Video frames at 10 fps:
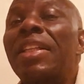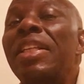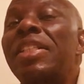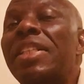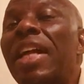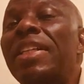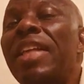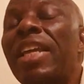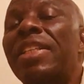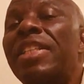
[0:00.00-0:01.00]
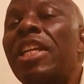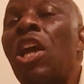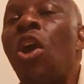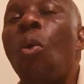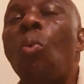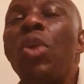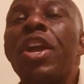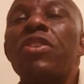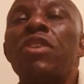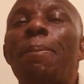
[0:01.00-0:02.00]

disconnected where you